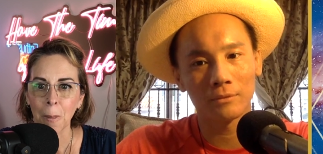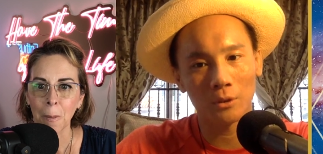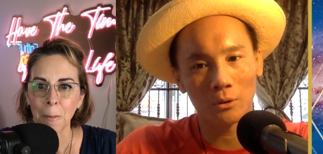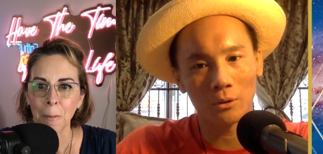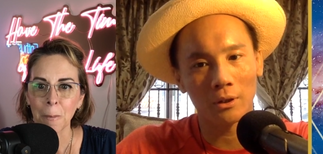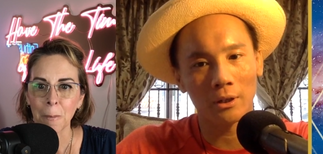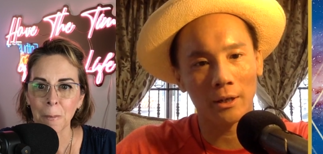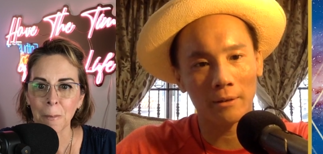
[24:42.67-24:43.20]

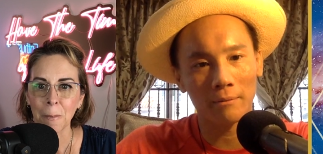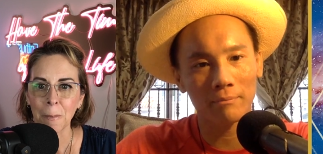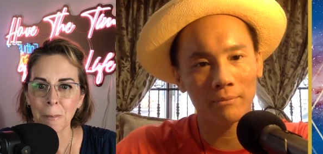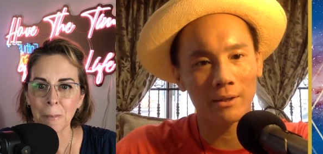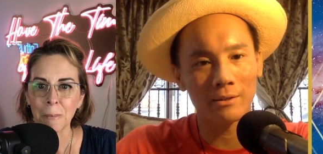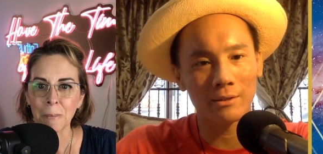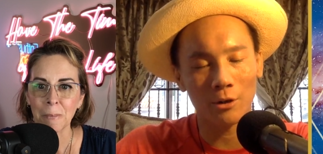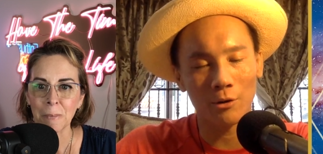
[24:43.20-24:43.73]
Speaker 1: Totally.
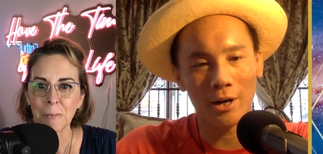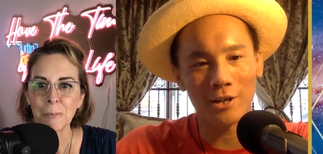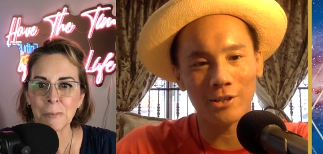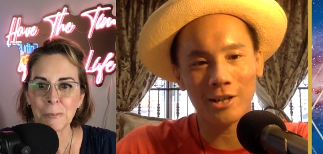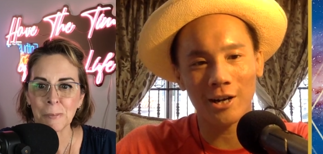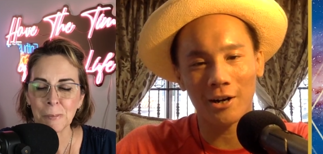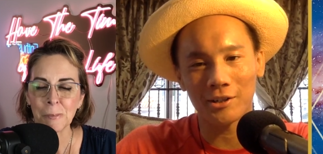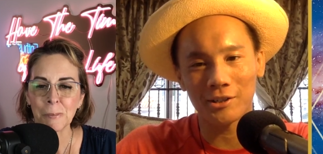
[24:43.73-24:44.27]
It's the
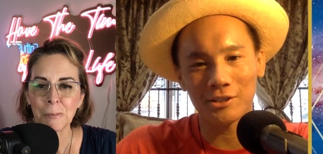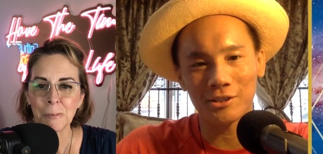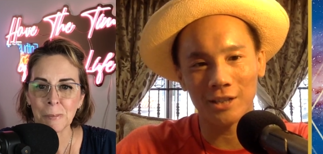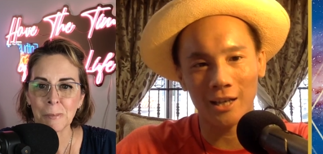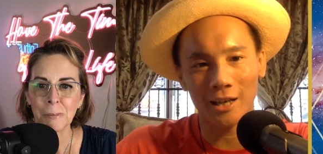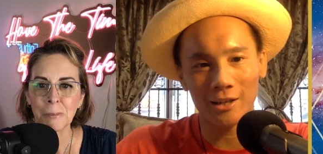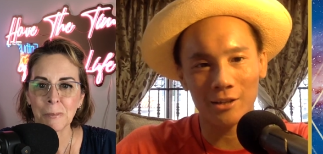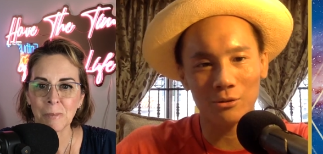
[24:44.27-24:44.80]
greatest
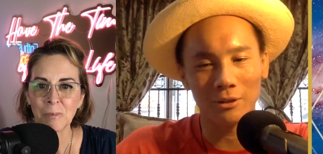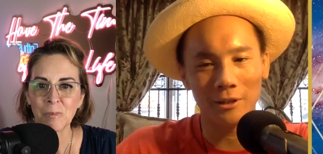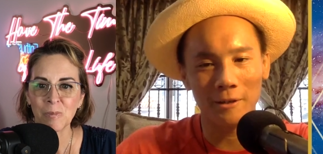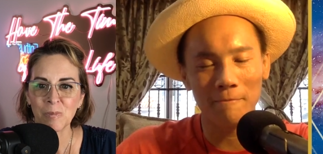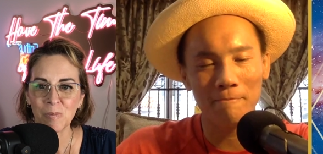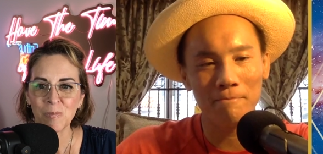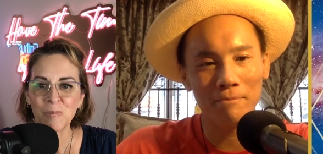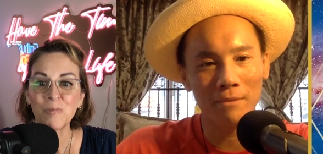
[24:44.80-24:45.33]
currency,
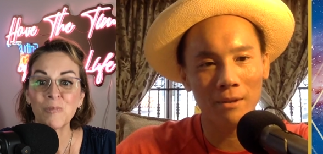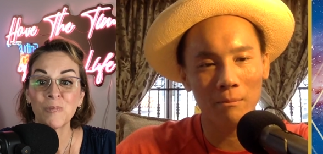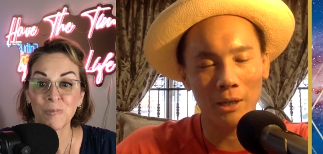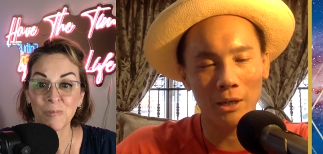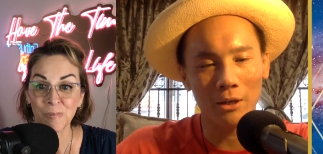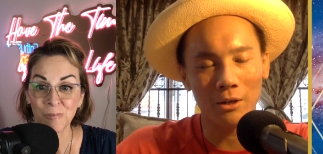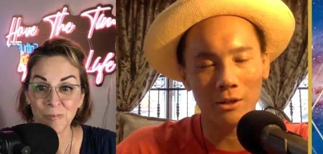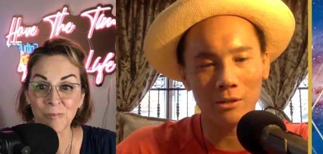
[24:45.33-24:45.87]
actually,
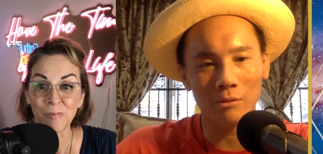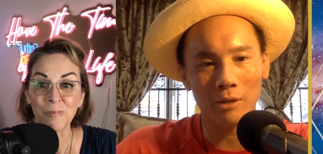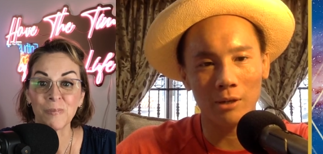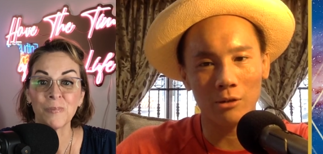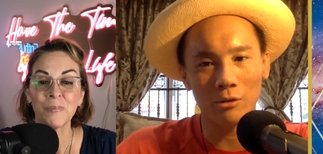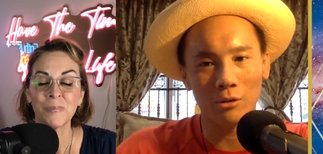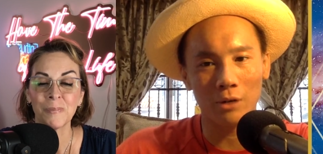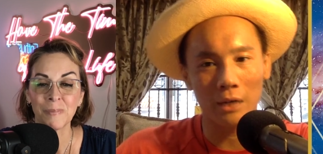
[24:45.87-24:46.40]
because
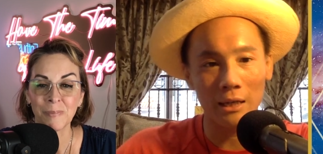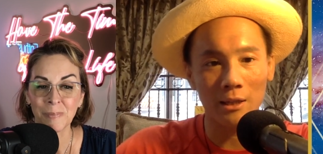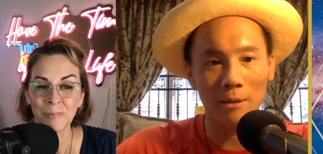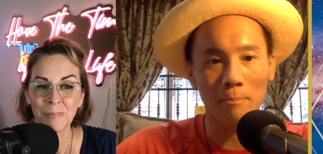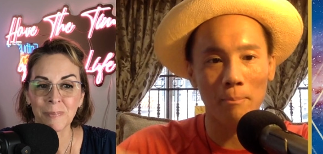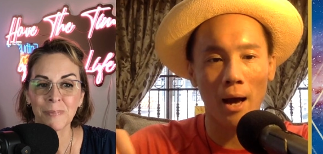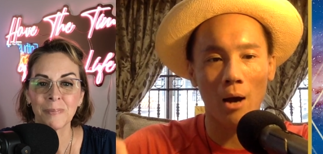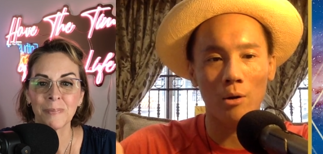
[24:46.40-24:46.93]
when you're in
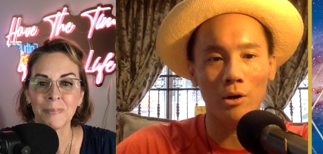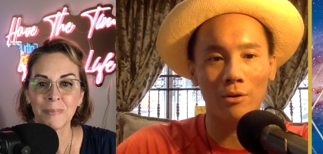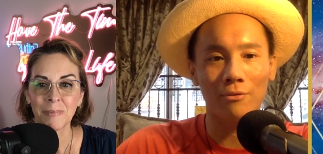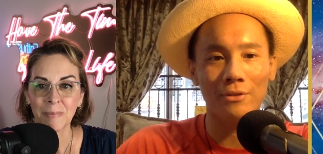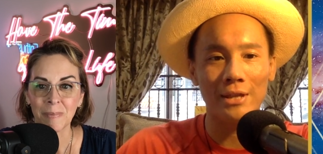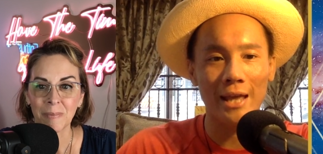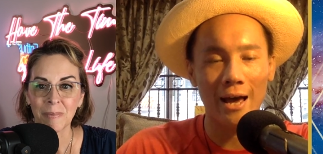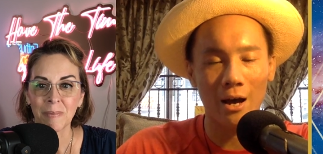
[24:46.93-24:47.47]
the power
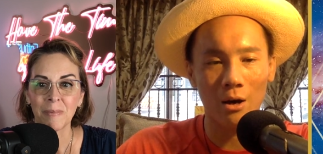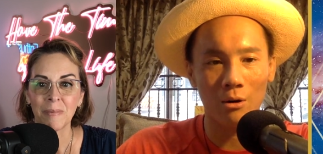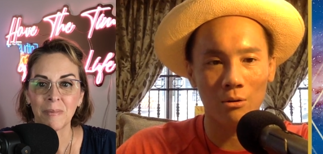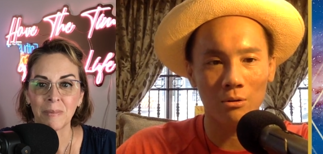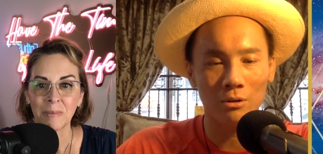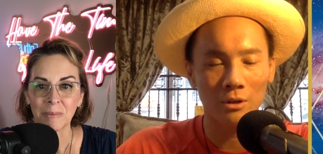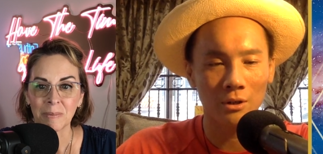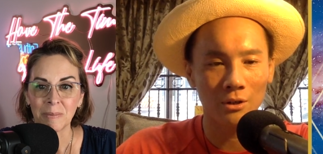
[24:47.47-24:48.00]
of
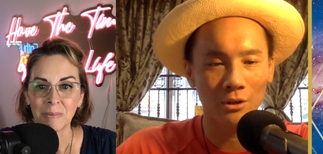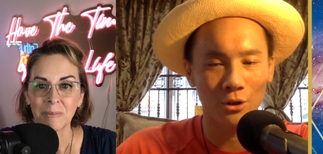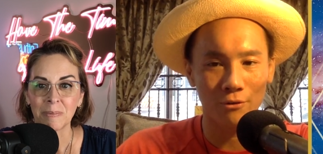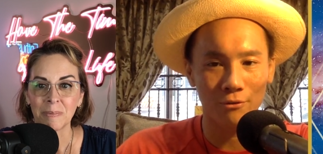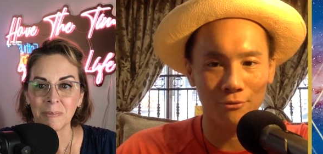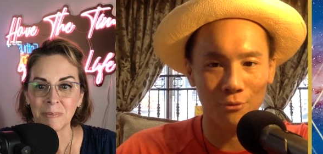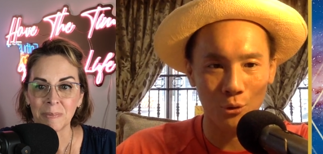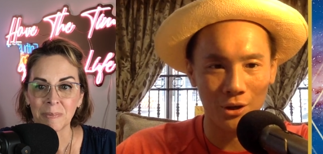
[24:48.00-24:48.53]
now,
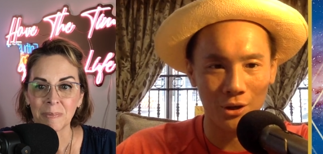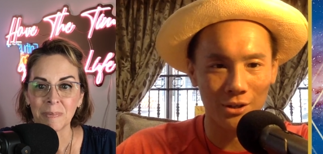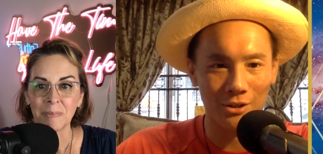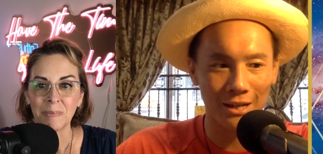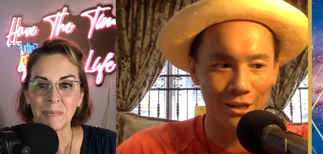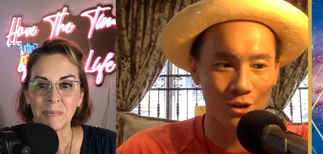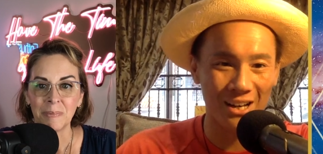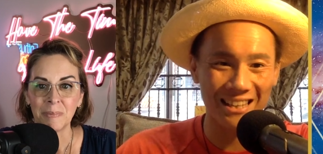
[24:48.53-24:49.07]
your
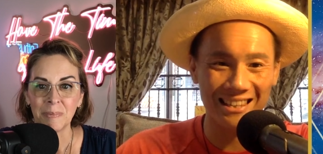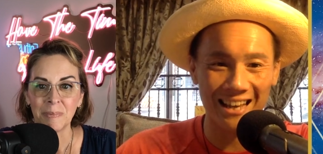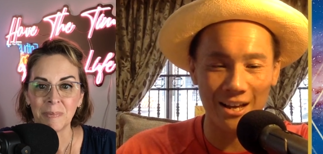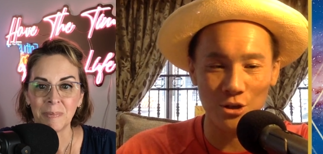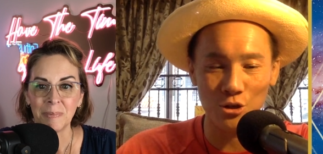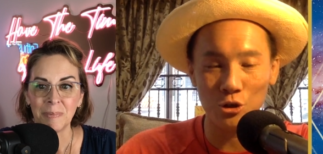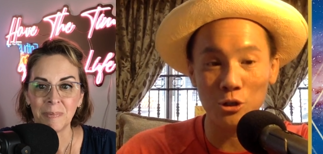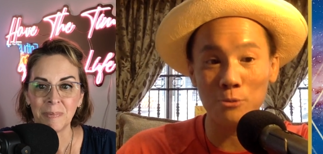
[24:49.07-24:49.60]
focus and your
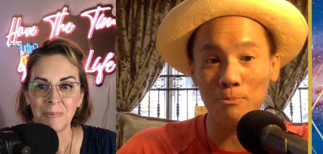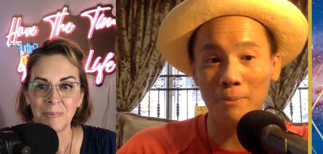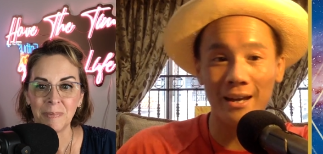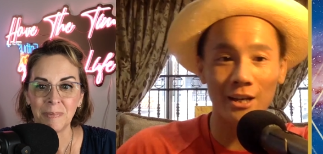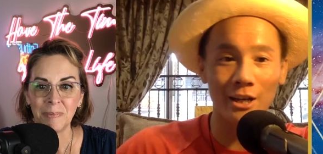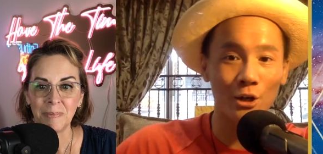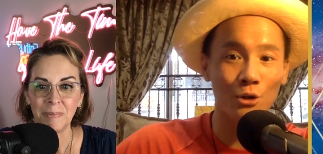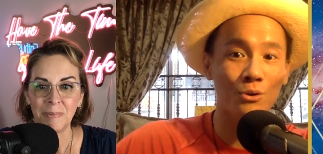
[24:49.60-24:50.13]
attention
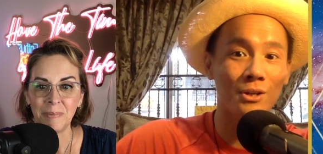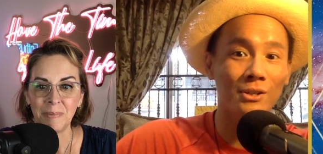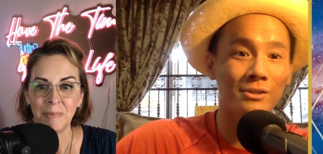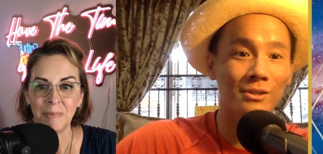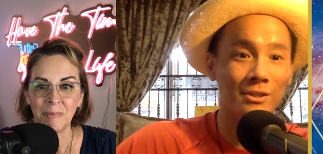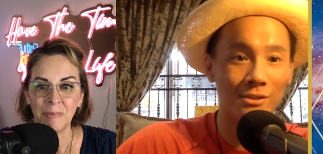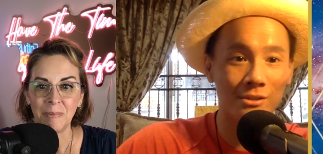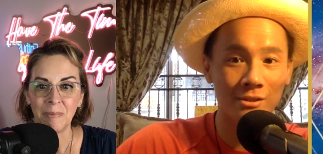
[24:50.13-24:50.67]
span
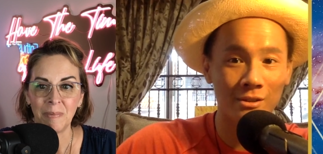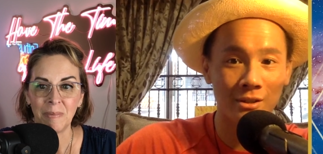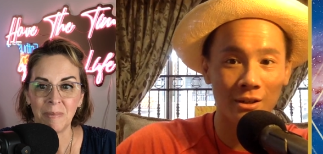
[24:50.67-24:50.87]
increases.